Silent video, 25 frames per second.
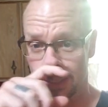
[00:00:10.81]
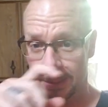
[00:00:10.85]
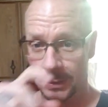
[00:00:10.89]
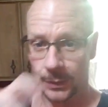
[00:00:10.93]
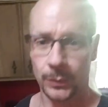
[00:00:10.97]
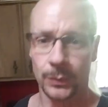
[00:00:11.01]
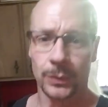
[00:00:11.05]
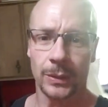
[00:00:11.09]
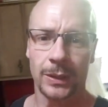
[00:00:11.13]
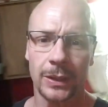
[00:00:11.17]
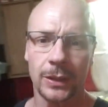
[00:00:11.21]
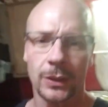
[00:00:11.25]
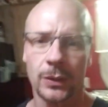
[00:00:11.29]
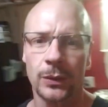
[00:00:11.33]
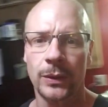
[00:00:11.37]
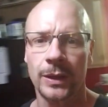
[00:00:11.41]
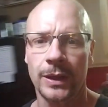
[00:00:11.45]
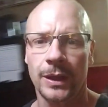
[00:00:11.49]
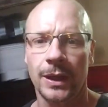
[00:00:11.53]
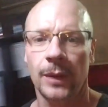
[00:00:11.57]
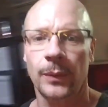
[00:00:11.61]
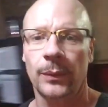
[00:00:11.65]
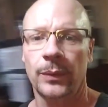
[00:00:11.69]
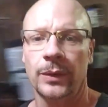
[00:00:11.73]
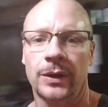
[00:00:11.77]
So really
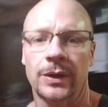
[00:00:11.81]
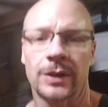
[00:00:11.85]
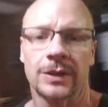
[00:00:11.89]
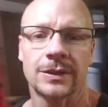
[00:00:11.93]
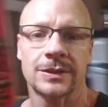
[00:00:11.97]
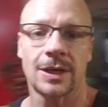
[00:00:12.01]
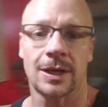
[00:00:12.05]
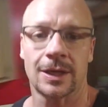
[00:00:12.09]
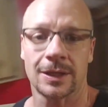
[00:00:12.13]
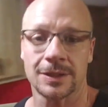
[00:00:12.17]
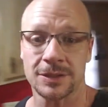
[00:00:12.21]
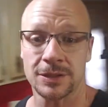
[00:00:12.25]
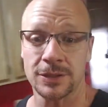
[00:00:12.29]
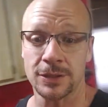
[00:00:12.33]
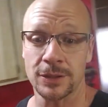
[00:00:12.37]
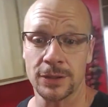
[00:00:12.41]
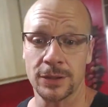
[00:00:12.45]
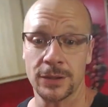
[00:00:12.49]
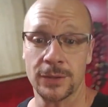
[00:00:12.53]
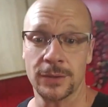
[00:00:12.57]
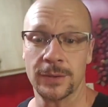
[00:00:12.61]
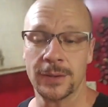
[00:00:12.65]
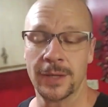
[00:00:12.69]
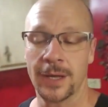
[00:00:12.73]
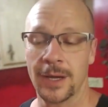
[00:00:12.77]
quick, I wanted to talk to
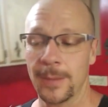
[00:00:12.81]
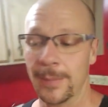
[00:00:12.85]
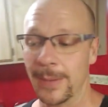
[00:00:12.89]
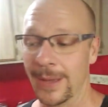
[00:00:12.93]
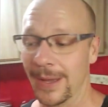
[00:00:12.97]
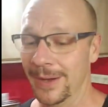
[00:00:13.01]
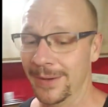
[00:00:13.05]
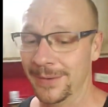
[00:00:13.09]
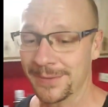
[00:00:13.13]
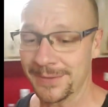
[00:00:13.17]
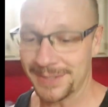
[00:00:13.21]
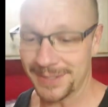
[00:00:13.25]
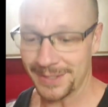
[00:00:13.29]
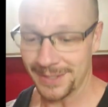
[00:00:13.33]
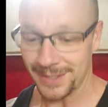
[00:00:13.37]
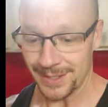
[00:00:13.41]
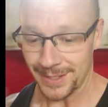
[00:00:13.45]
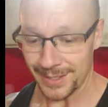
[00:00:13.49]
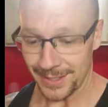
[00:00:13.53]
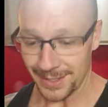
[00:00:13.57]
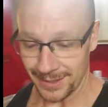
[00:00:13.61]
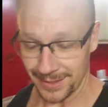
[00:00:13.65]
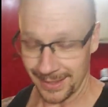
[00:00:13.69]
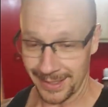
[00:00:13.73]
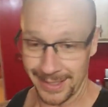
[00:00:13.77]
you about
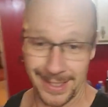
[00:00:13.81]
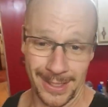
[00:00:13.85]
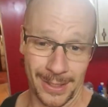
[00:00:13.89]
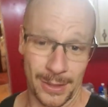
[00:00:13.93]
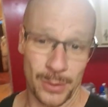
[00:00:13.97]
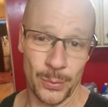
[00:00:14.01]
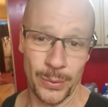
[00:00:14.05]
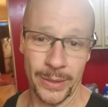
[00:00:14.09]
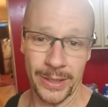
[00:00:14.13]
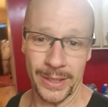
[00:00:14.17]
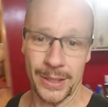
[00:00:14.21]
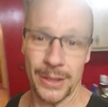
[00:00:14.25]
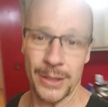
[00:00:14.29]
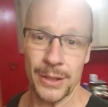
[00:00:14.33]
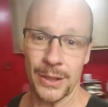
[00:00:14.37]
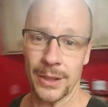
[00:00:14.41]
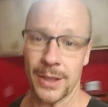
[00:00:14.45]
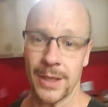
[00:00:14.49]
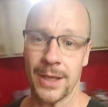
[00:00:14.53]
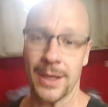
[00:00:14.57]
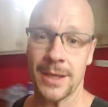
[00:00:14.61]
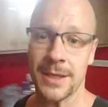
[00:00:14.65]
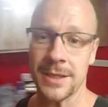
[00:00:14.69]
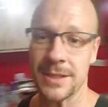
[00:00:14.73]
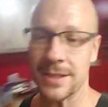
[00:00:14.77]
like a quick
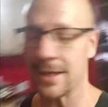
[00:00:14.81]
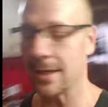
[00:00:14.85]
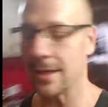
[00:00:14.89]
cooking